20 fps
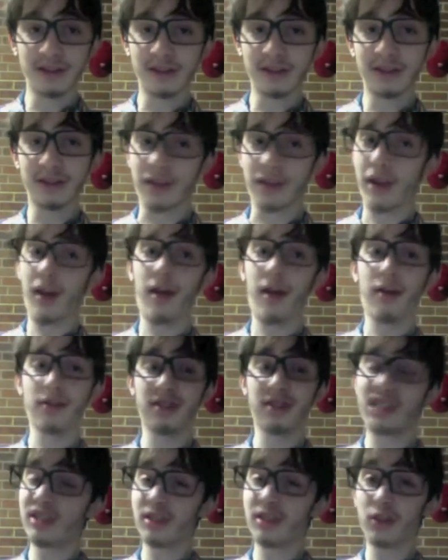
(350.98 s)
tells
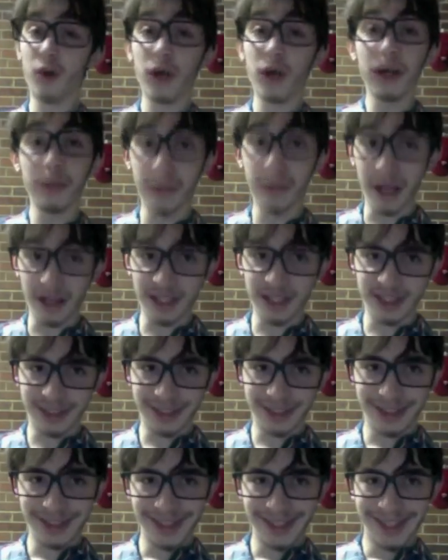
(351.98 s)
the story better?
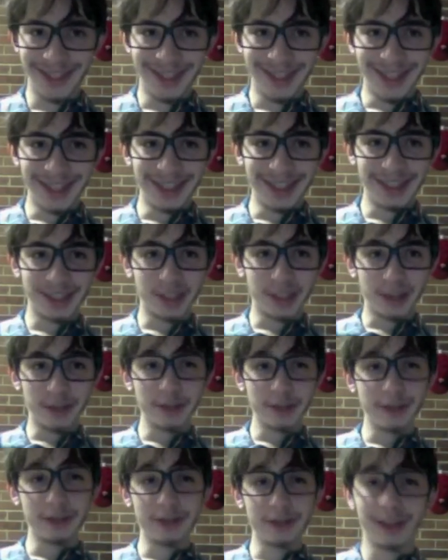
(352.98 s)
So
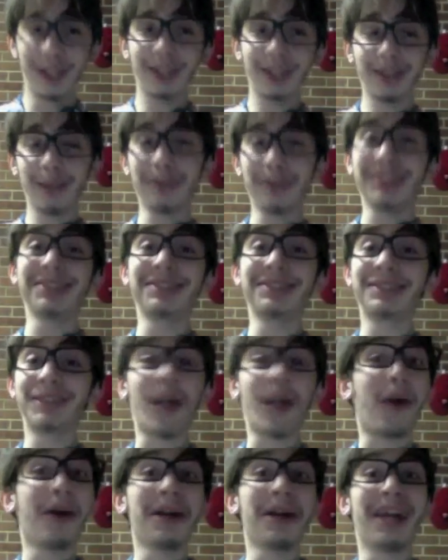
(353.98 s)
next up is
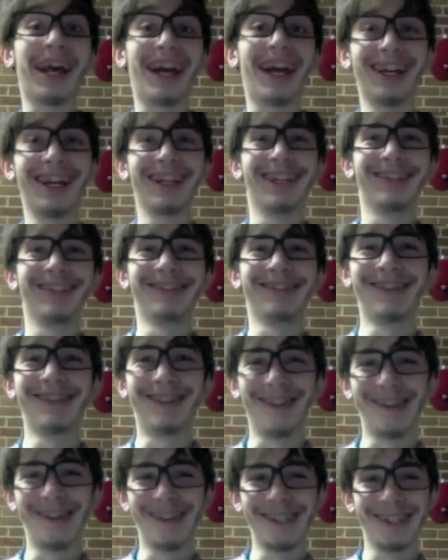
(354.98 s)
storytelling, of
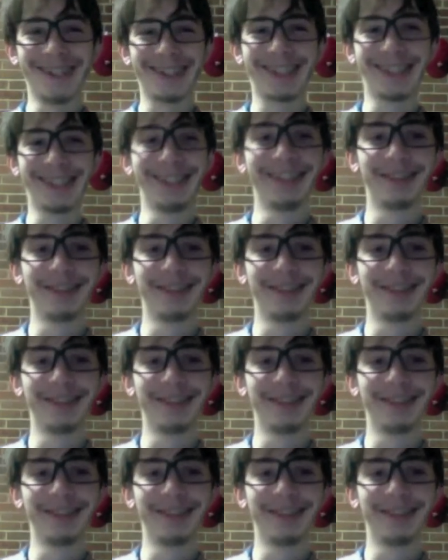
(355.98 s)
course.